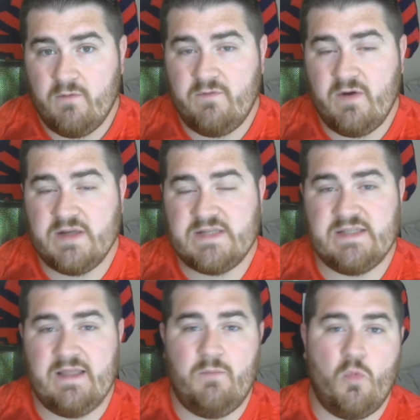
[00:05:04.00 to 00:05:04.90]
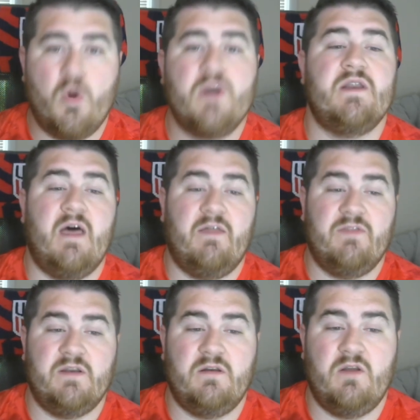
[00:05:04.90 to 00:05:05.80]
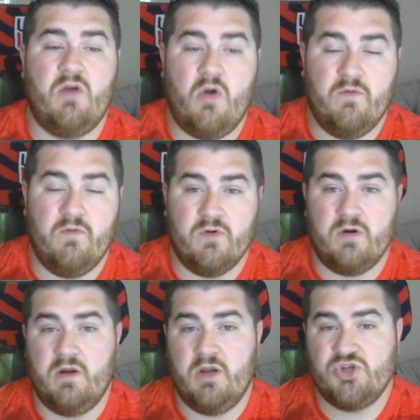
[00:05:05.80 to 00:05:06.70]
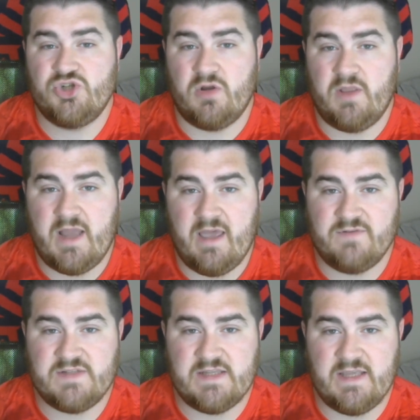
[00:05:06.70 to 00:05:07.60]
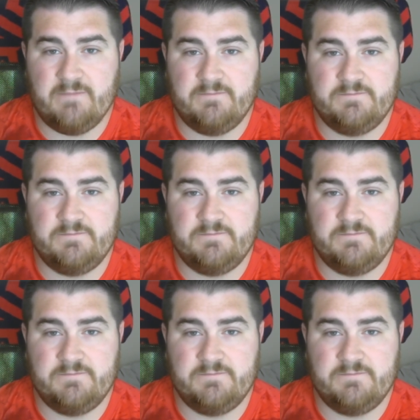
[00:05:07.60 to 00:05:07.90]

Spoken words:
very slim, 1-0 over Charlotte FC.